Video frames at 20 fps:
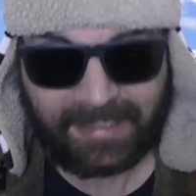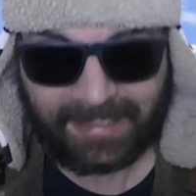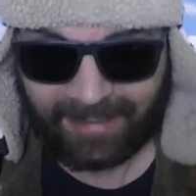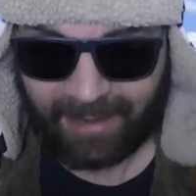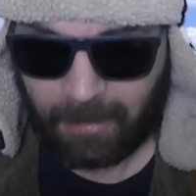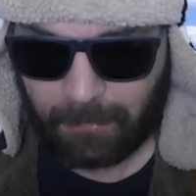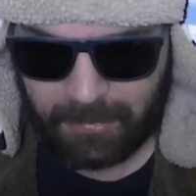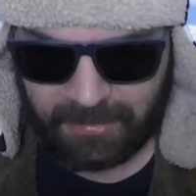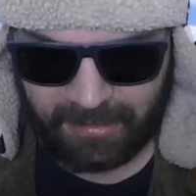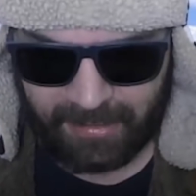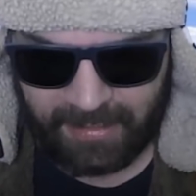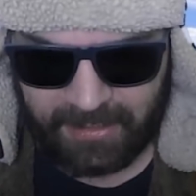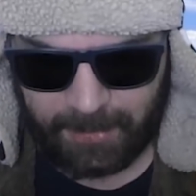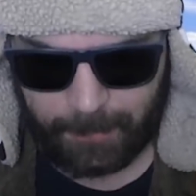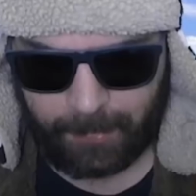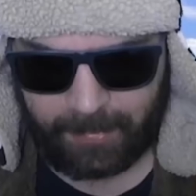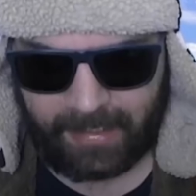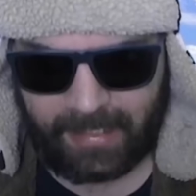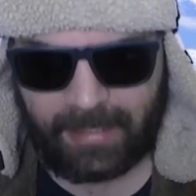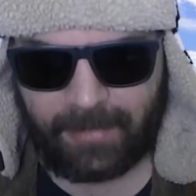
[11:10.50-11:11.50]
I was led to
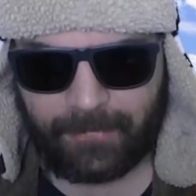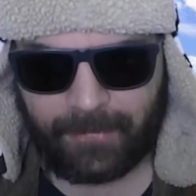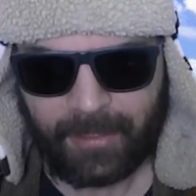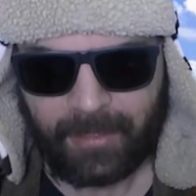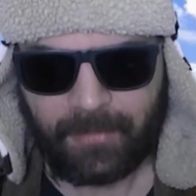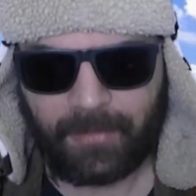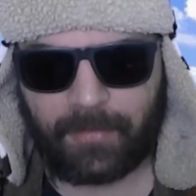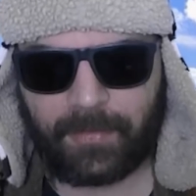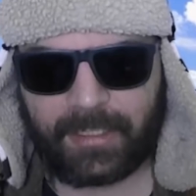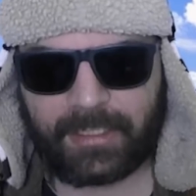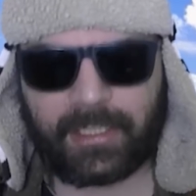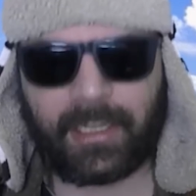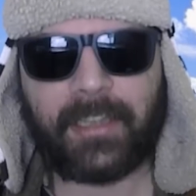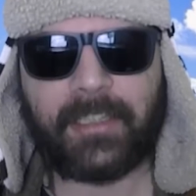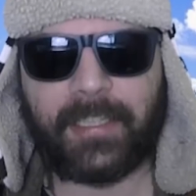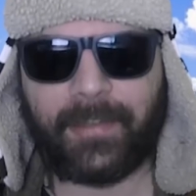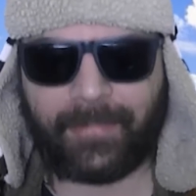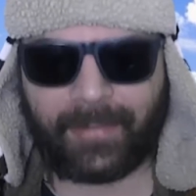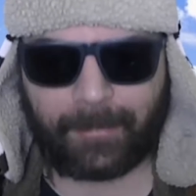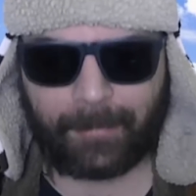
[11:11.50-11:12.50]
believe that the
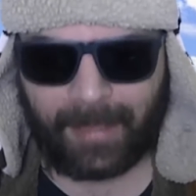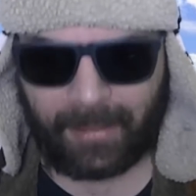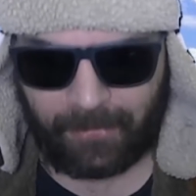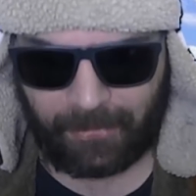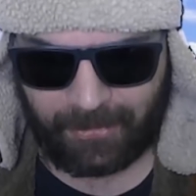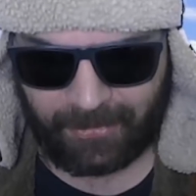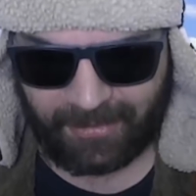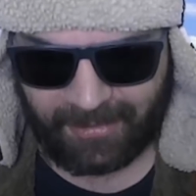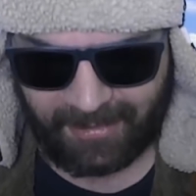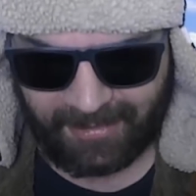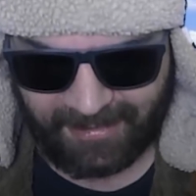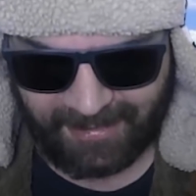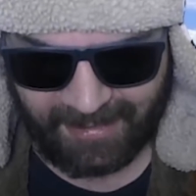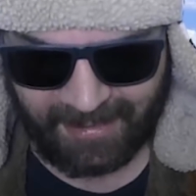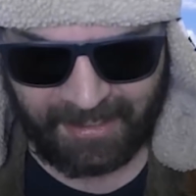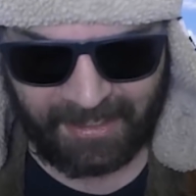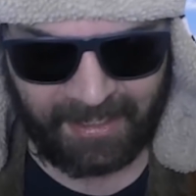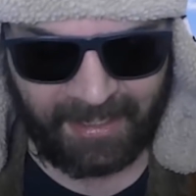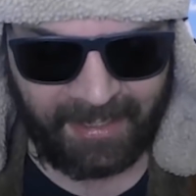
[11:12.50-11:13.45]
scientific method